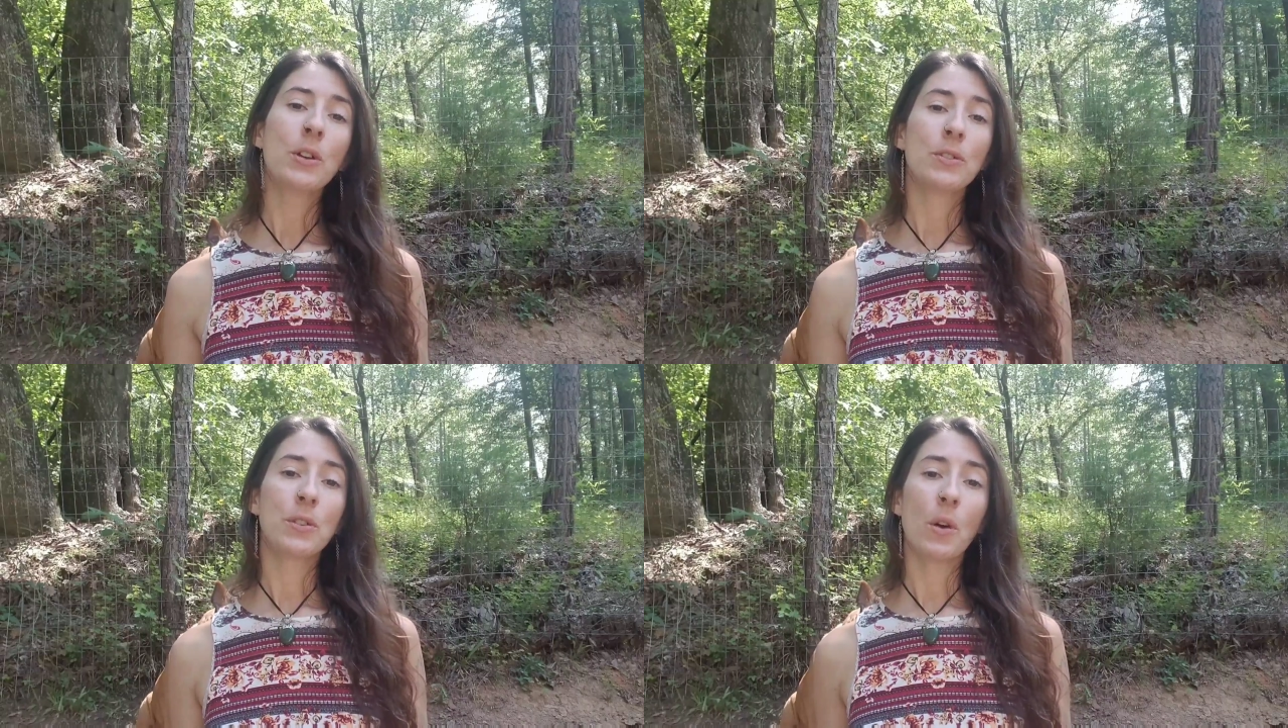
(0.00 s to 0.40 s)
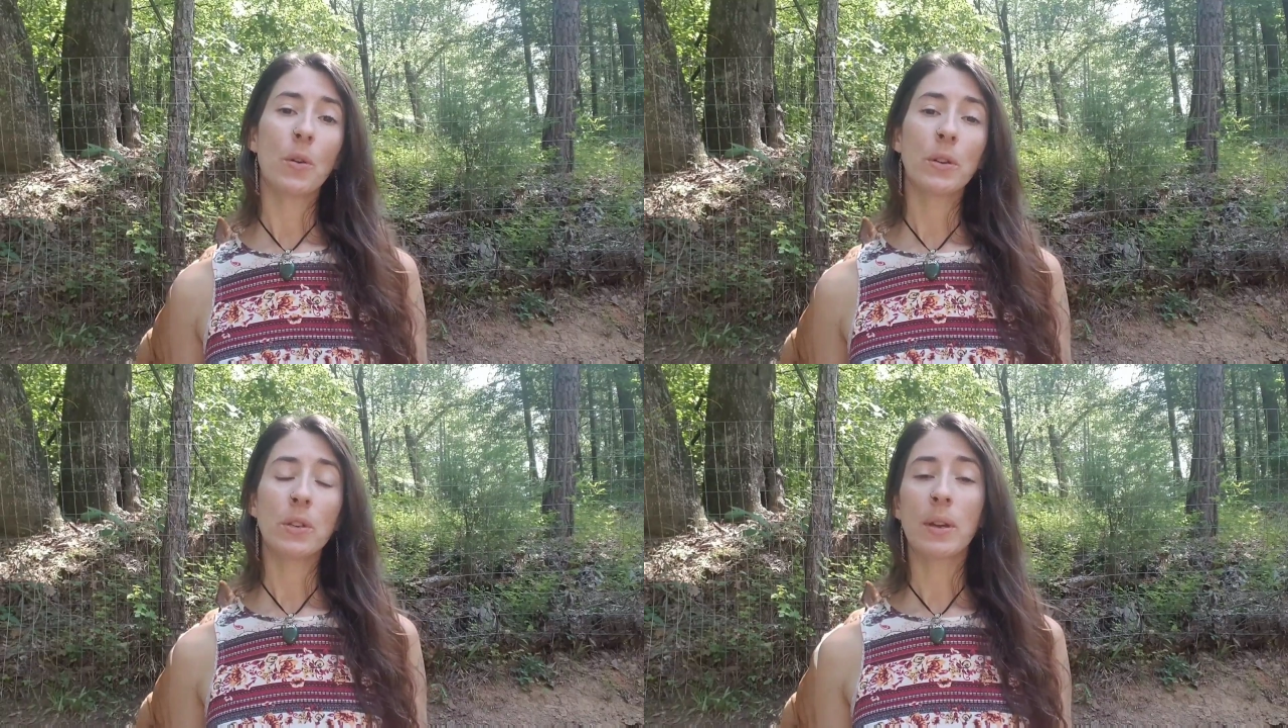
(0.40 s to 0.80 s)

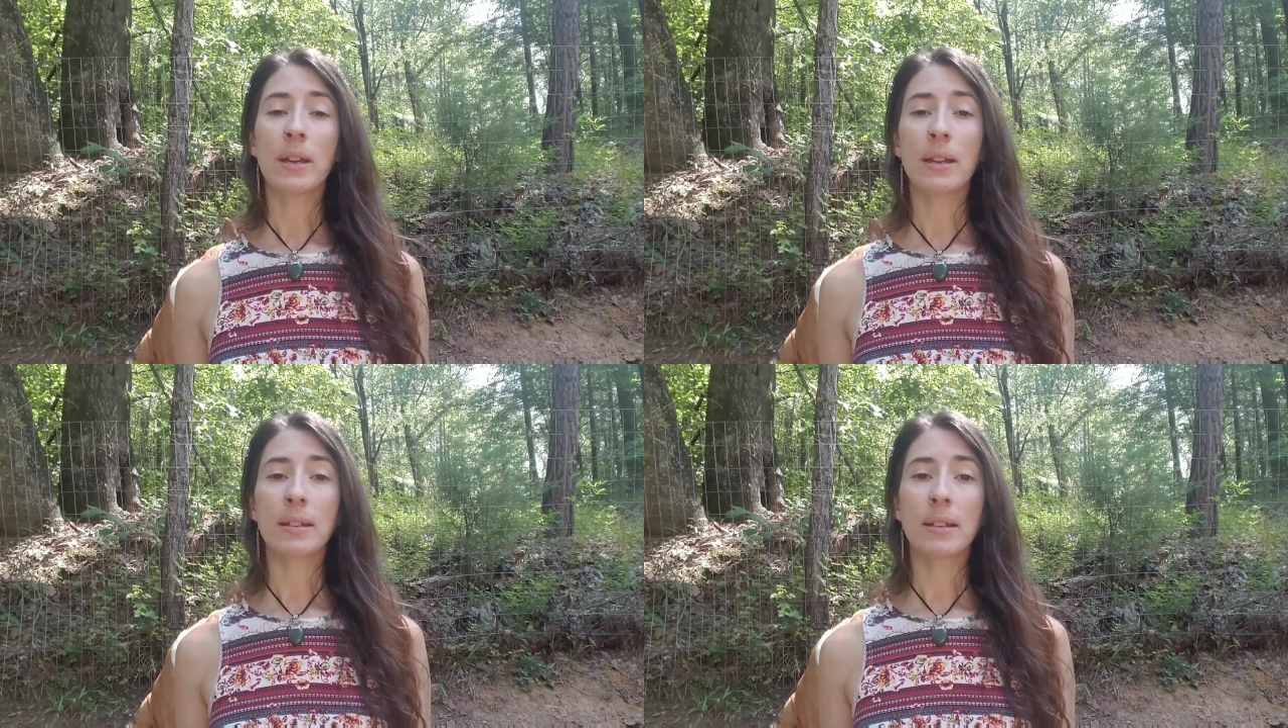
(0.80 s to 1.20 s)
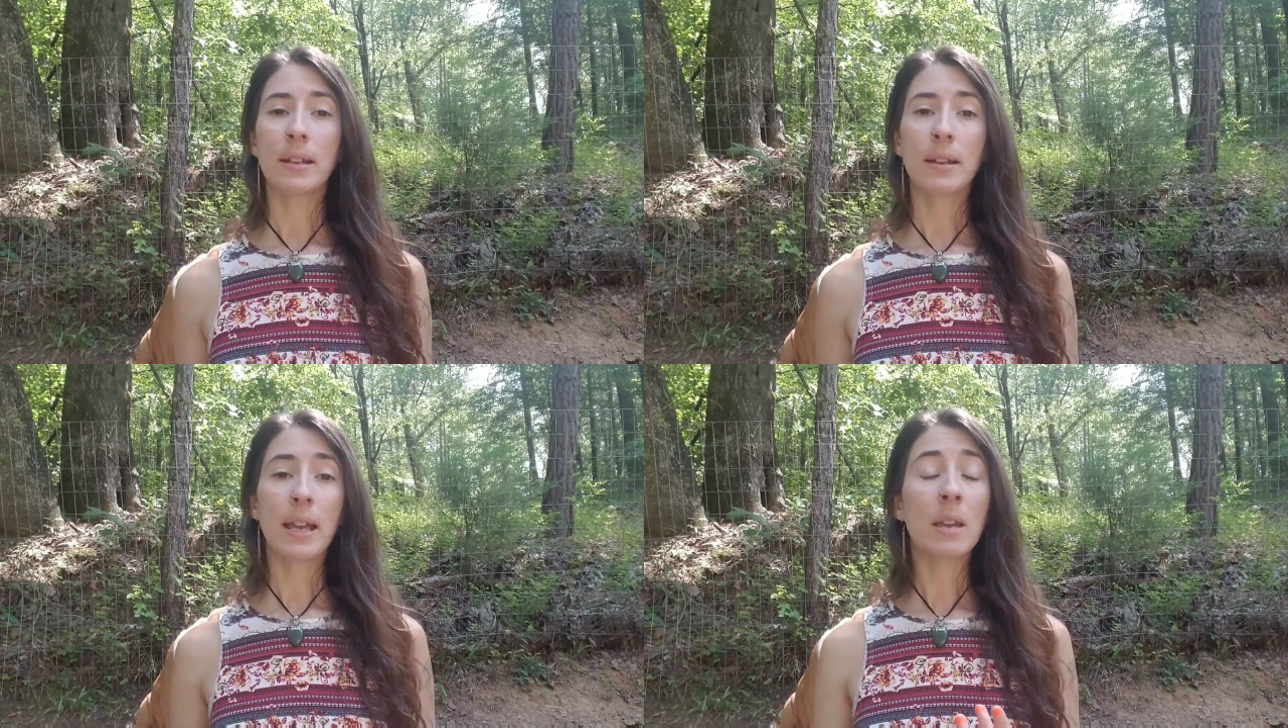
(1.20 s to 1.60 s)
So you
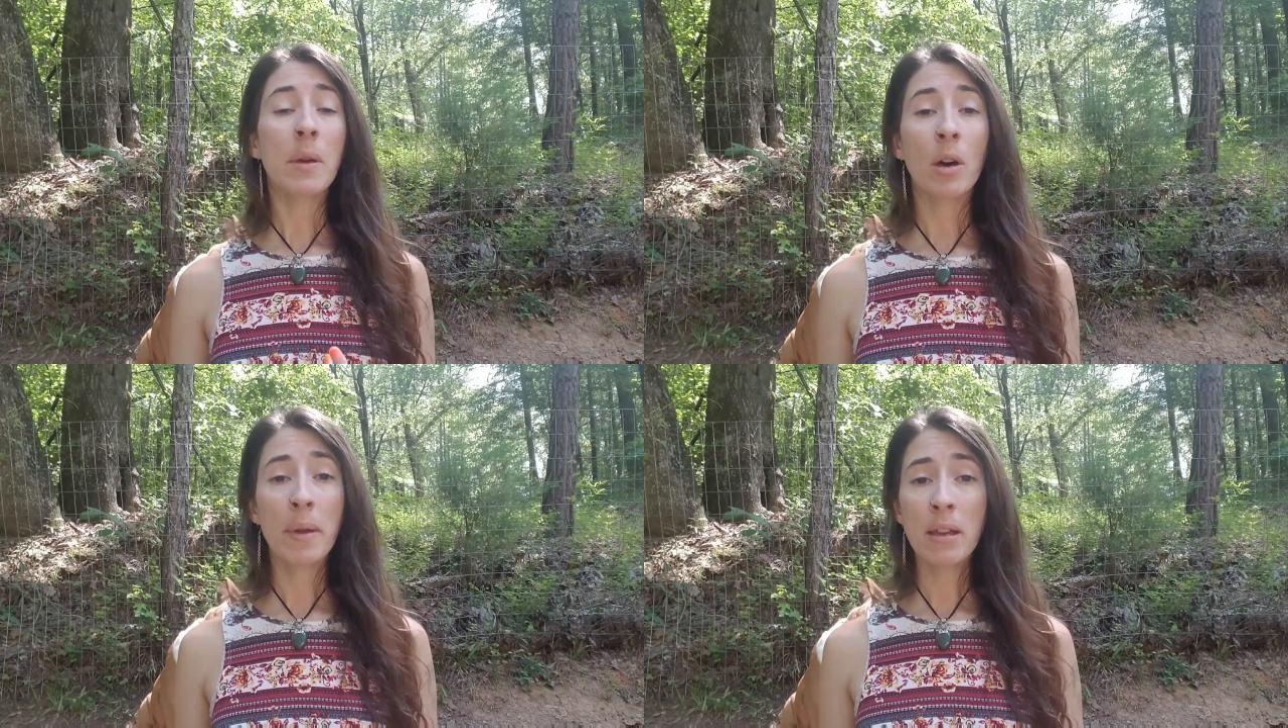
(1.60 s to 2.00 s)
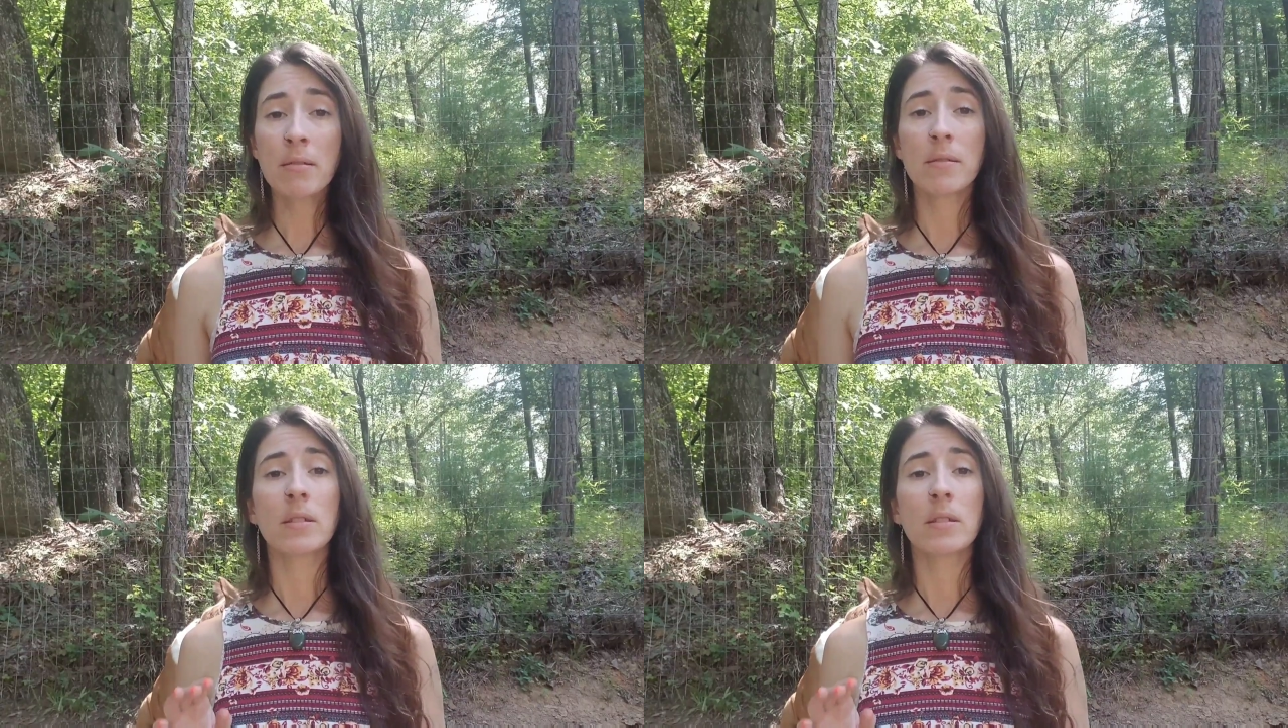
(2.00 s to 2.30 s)
can email me.